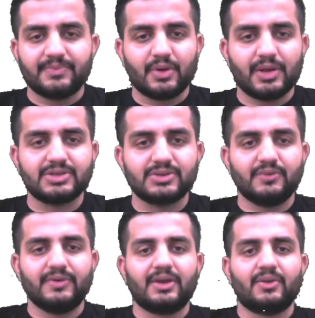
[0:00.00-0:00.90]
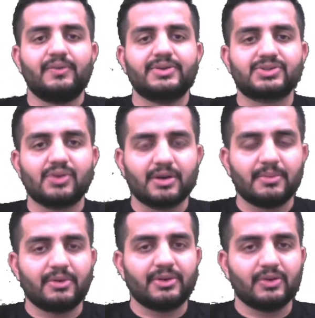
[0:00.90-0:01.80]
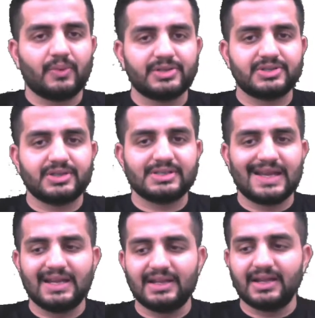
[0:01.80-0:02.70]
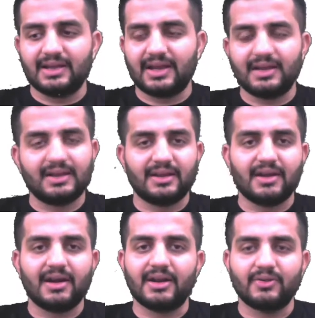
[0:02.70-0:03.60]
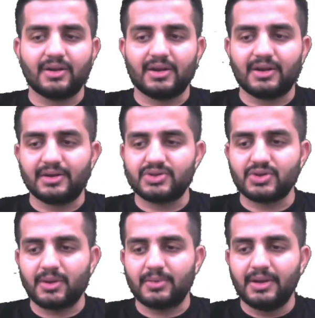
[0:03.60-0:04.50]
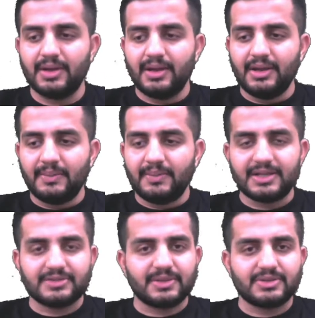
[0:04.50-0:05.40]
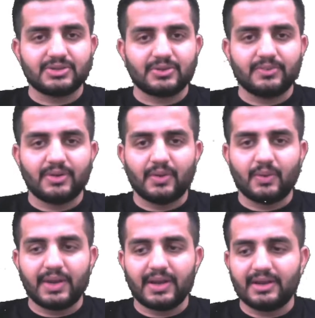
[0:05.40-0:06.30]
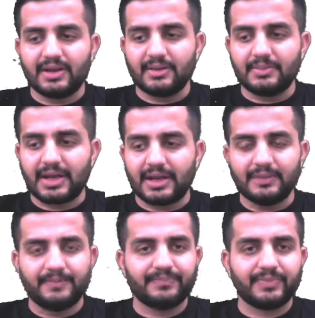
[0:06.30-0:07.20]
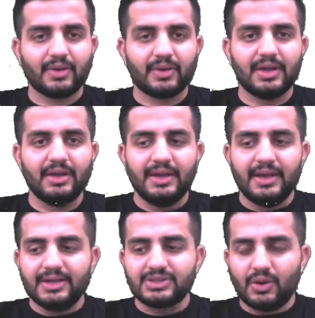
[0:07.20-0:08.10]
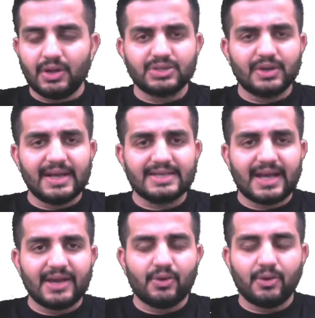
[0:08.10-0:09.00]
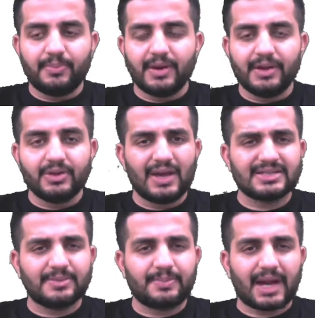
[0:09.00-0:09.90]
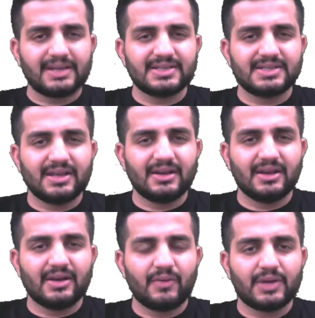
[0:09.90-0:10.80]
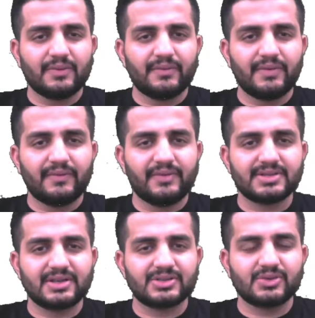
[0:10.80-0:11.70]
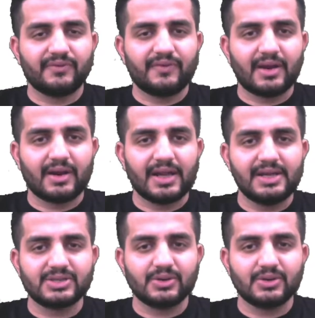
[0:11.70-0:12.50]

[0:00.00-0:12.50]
Okay, so we can always talk about your questions, anything regarding your career, job, placement. So we can take up that. Okay. So also, guys, I hope you guys are practicing whatever we have discussed so far, right?